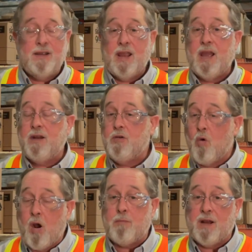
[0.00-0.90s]
And
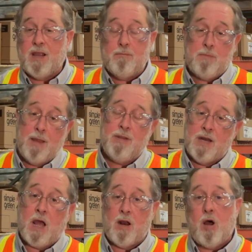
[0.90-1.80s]
normally, maybe
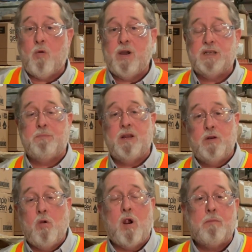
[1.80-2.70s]
not always, but
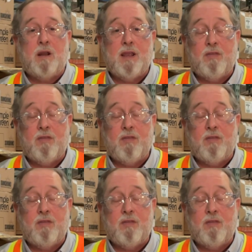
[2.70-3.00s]
normally,